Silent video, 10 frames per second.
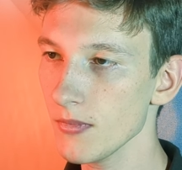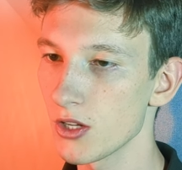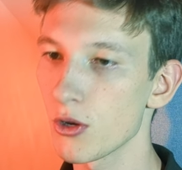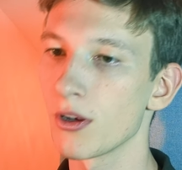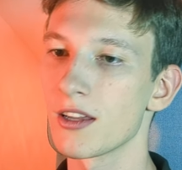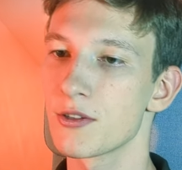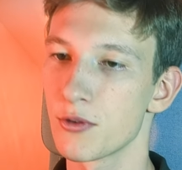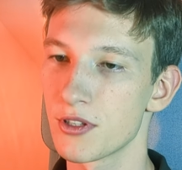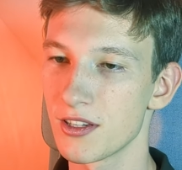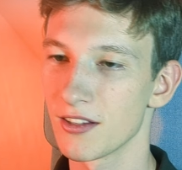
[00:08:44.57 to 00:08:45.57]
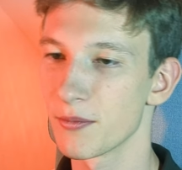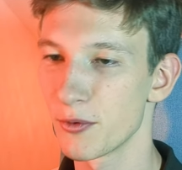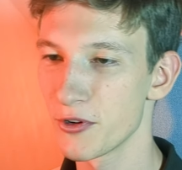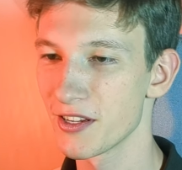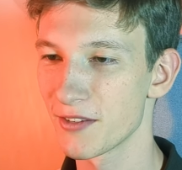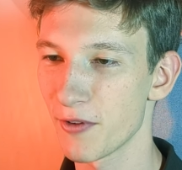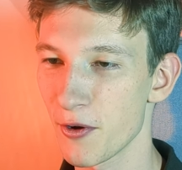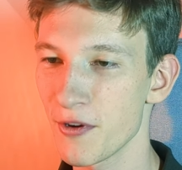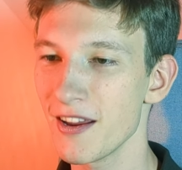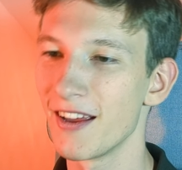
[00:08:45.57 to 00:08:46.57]
So unless you steal Maria's
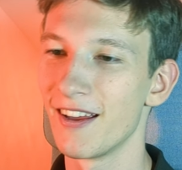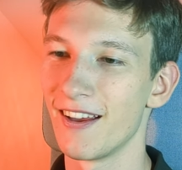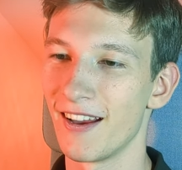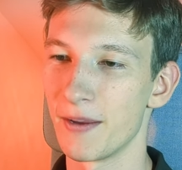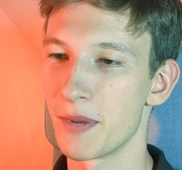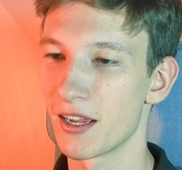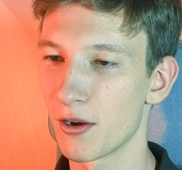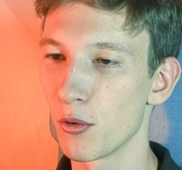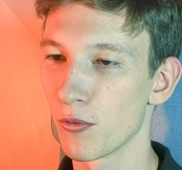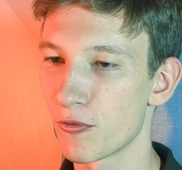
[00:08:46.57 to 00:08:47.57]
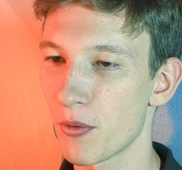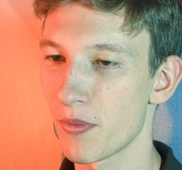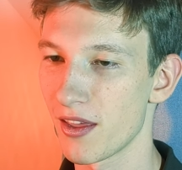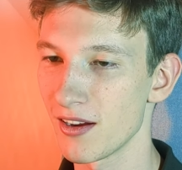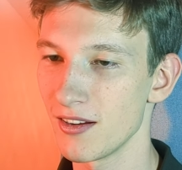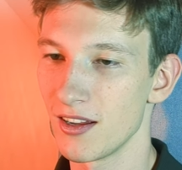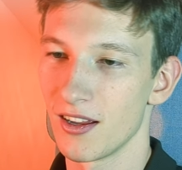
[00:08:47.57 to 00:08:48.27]
phone and make a call from there,